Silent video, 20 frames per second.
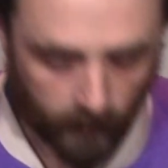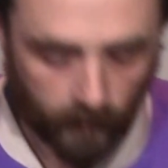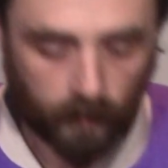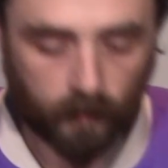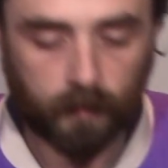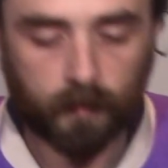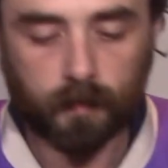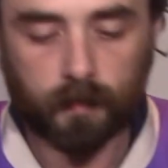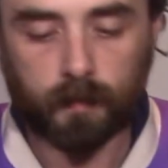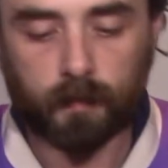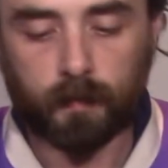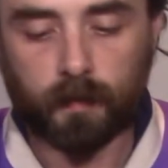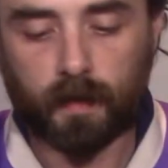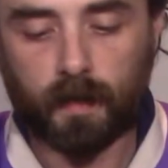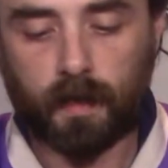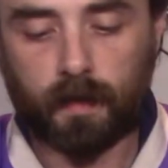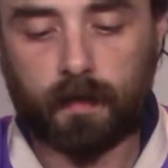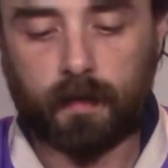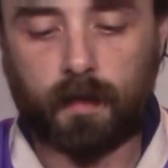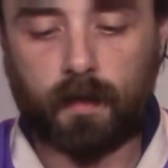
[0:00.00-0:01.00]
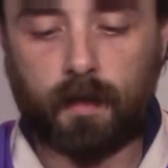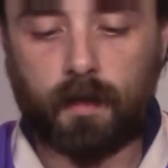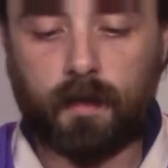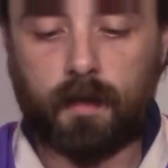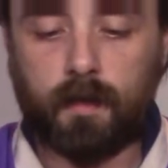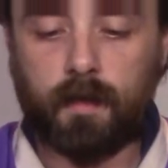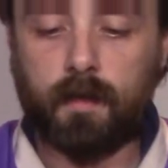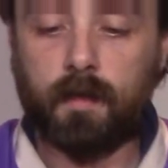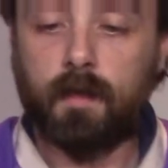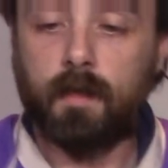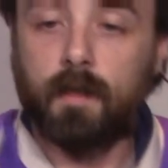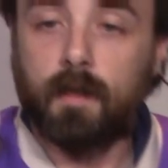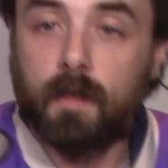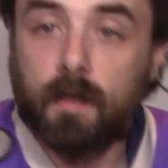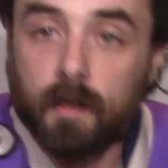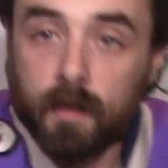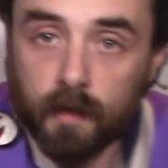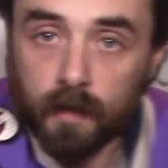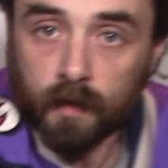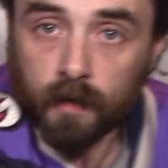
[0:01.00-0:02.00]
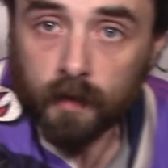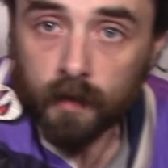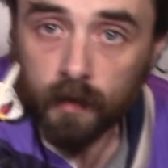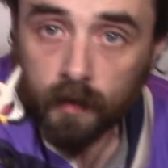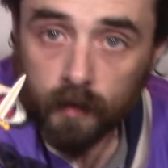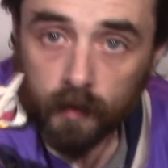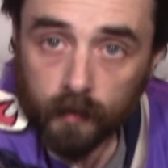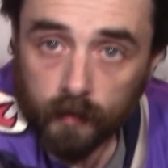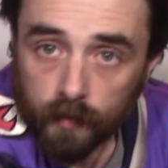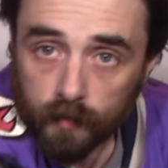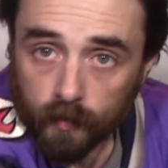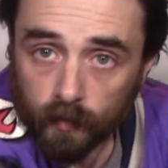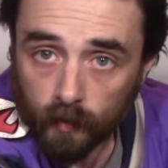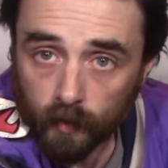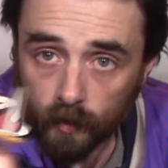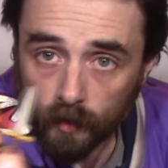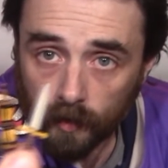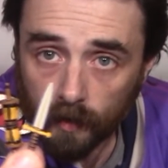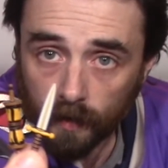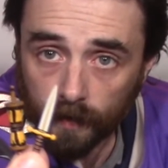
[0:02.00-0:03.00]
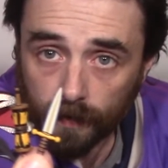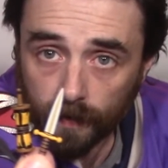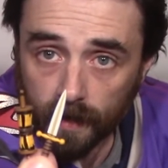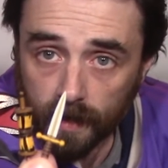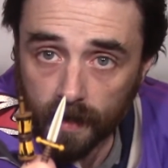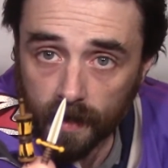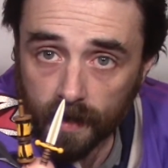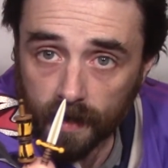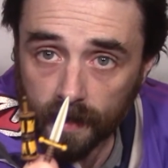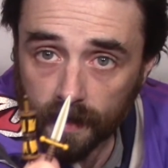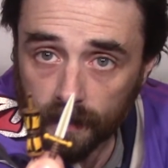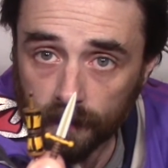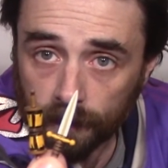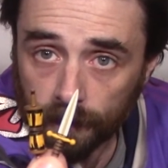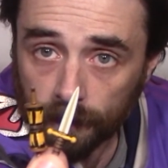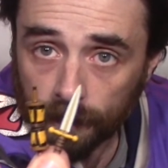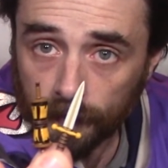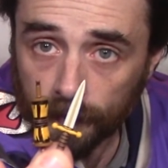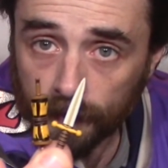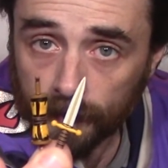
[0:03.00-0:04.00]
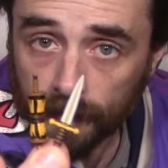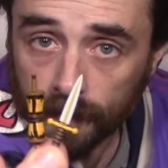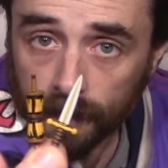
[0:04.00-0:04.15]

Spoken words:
go. We got the scroll and the knife.